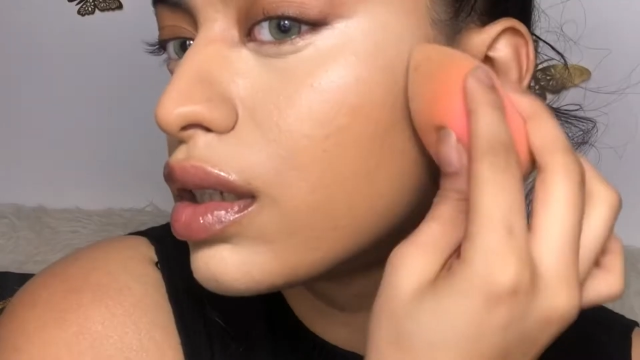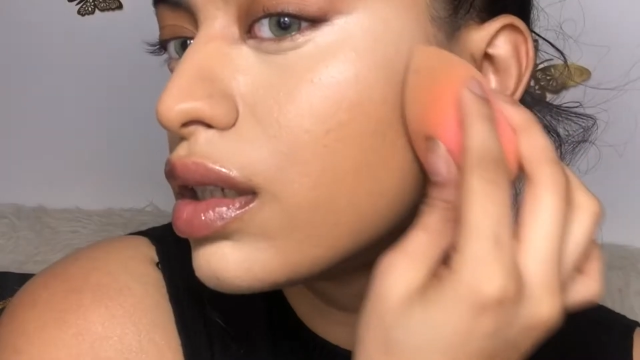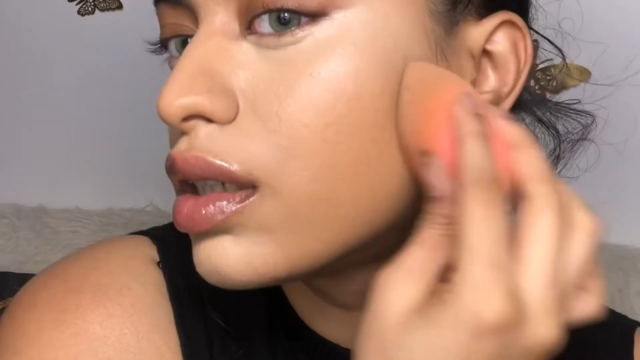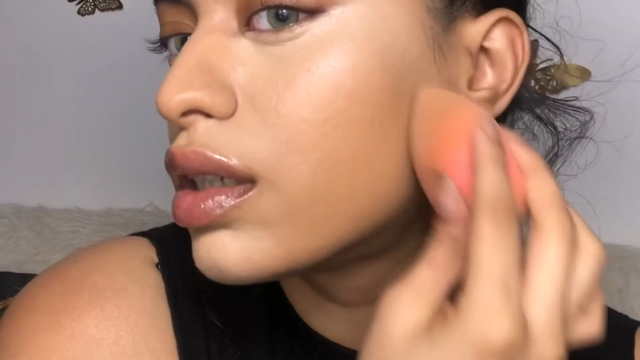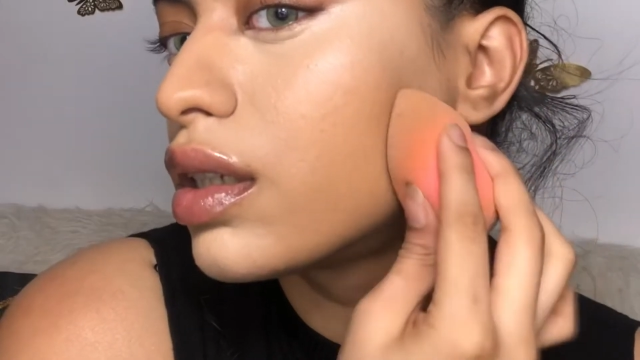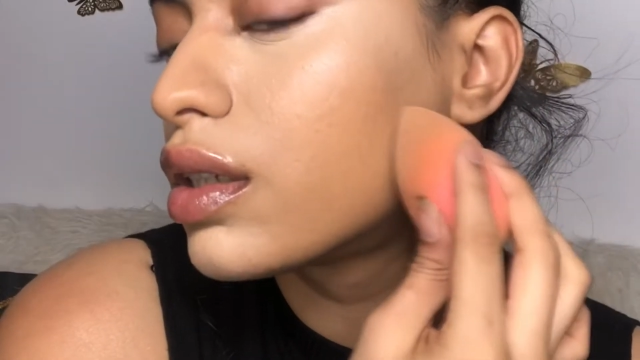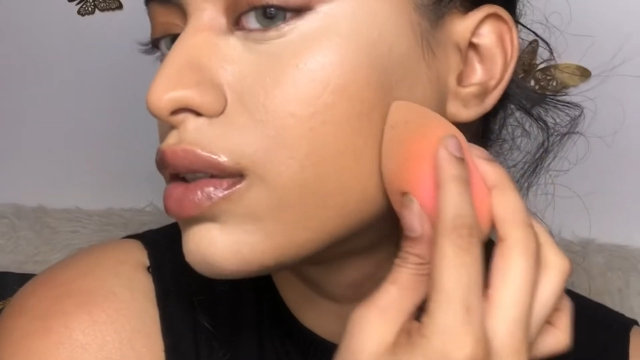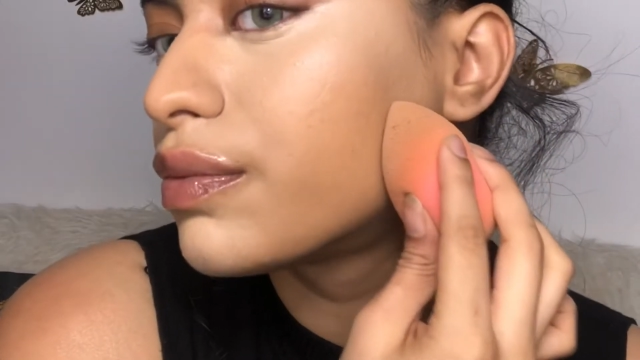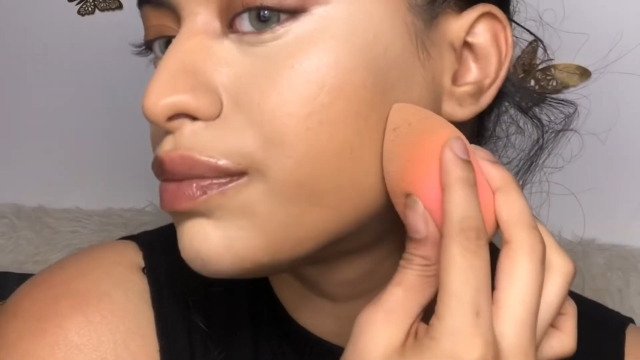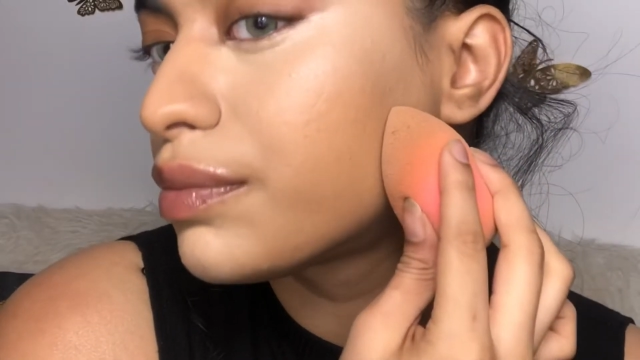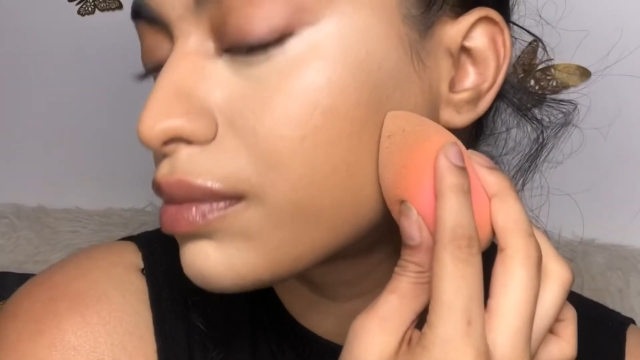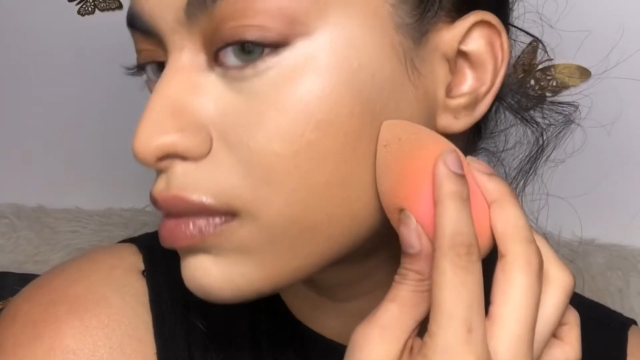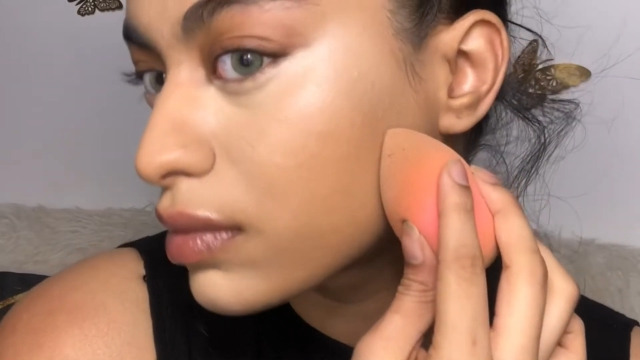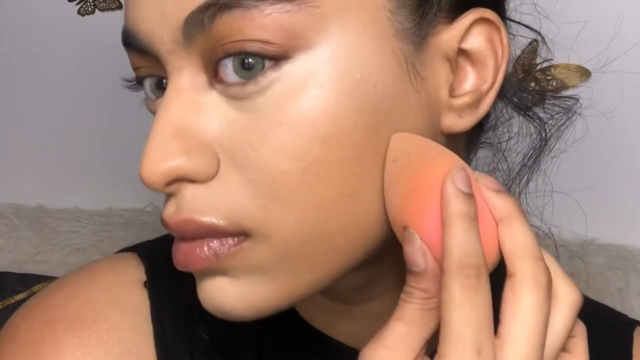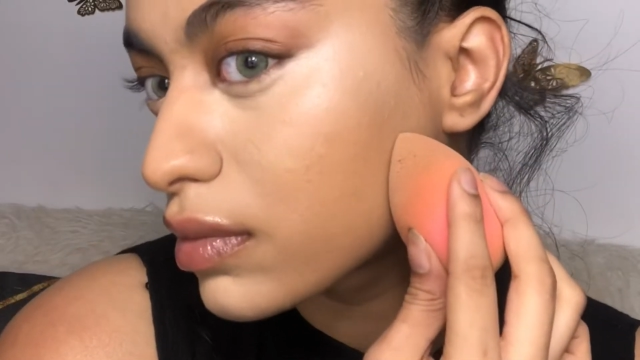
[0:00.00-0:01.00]
that.
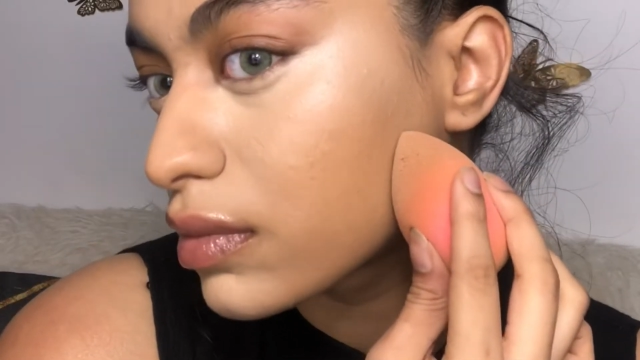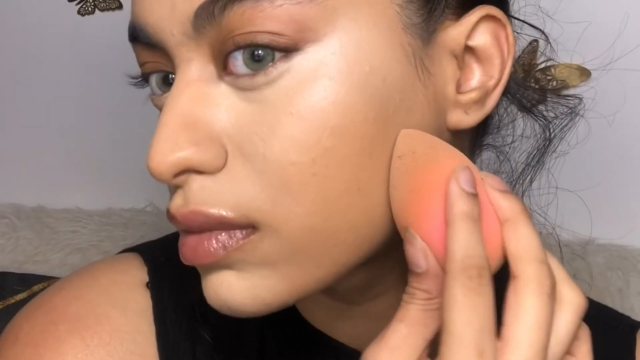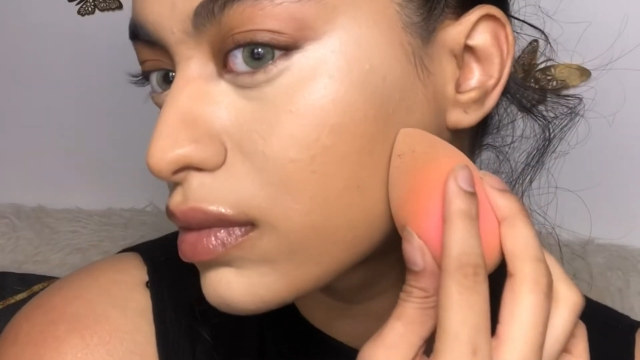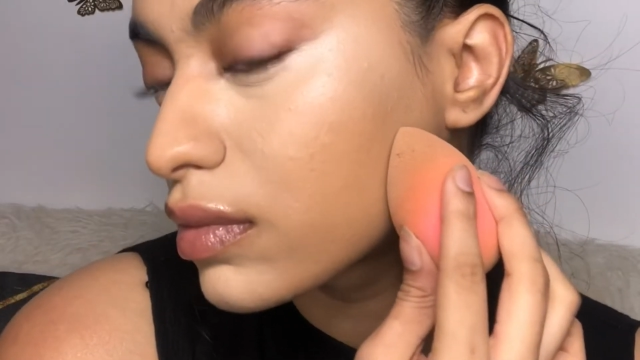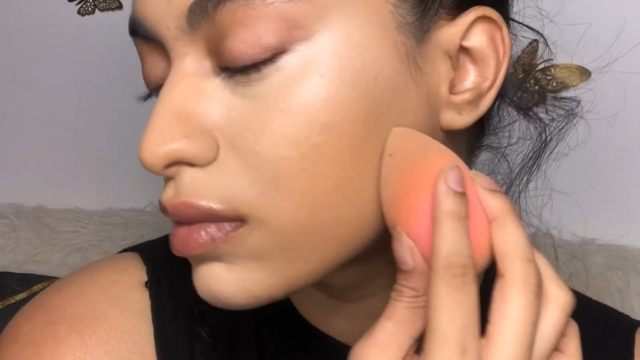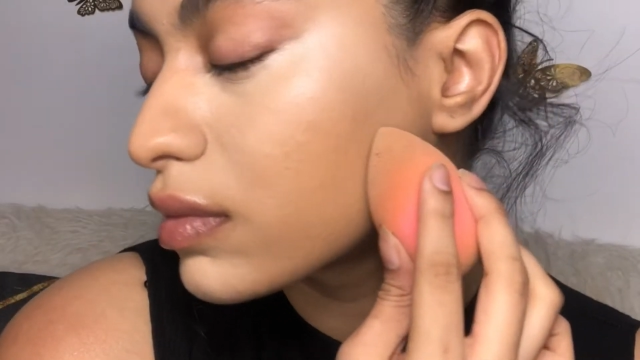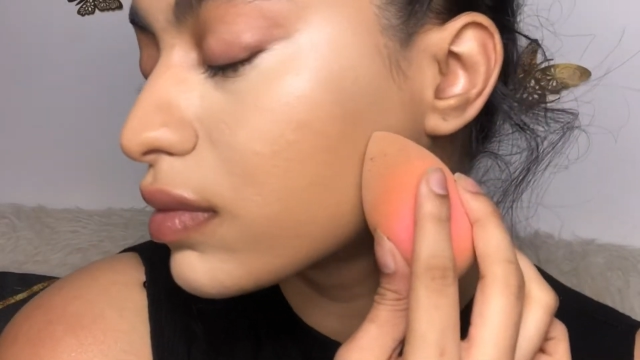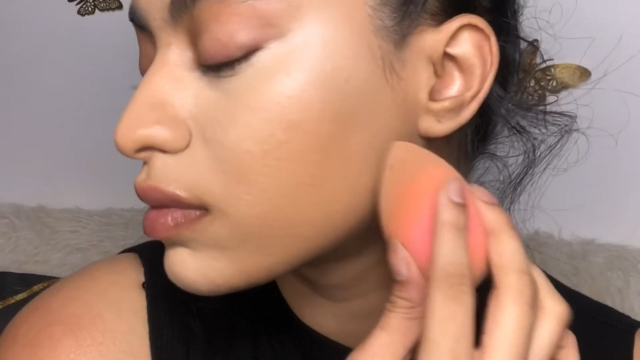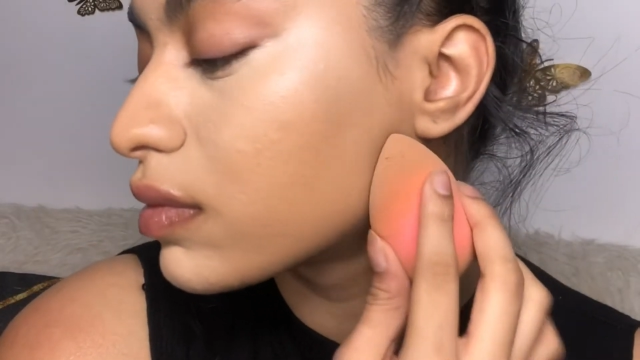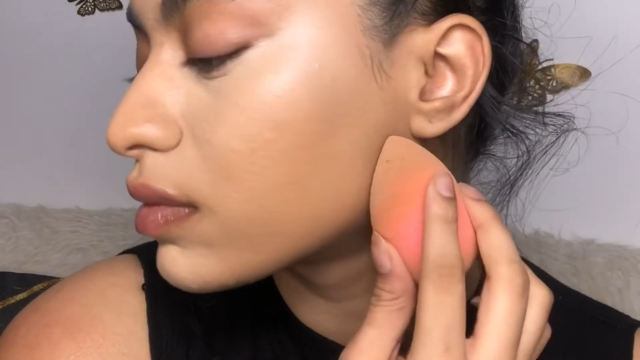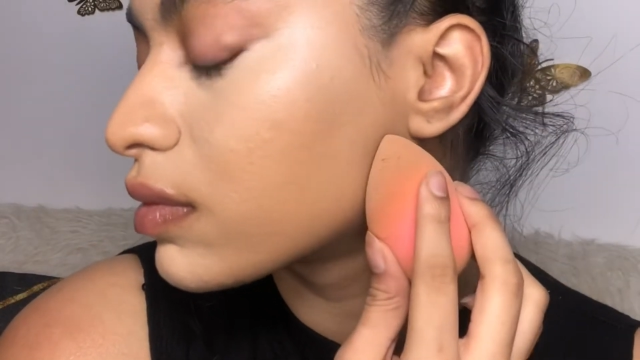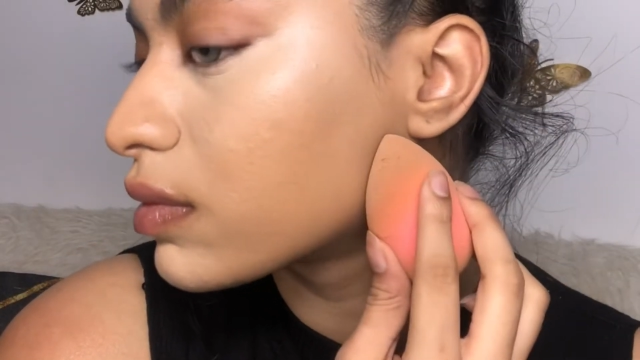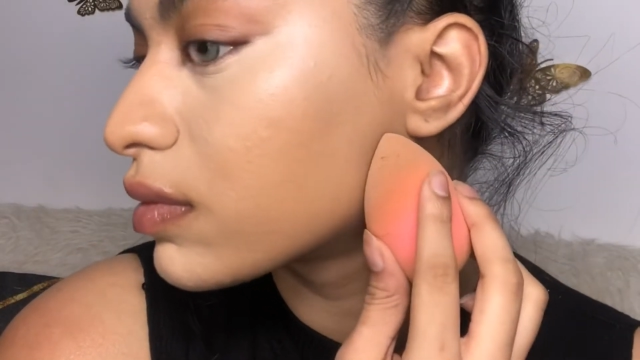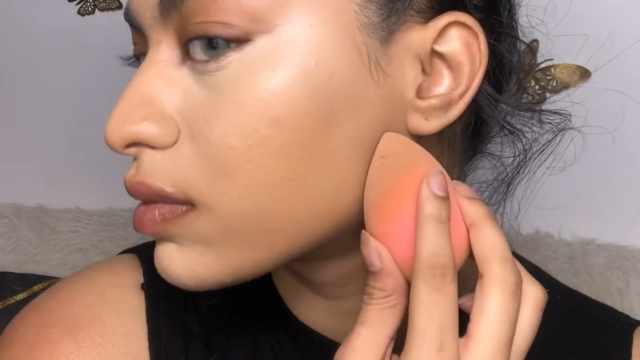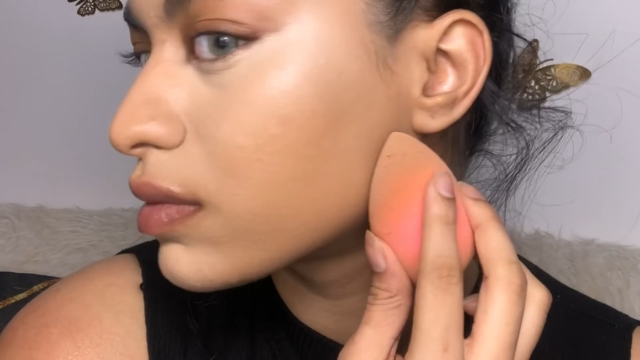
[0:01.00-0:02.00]
I've just been
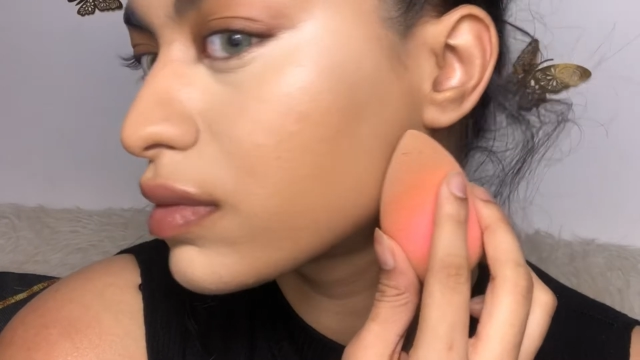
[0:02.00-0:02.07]
using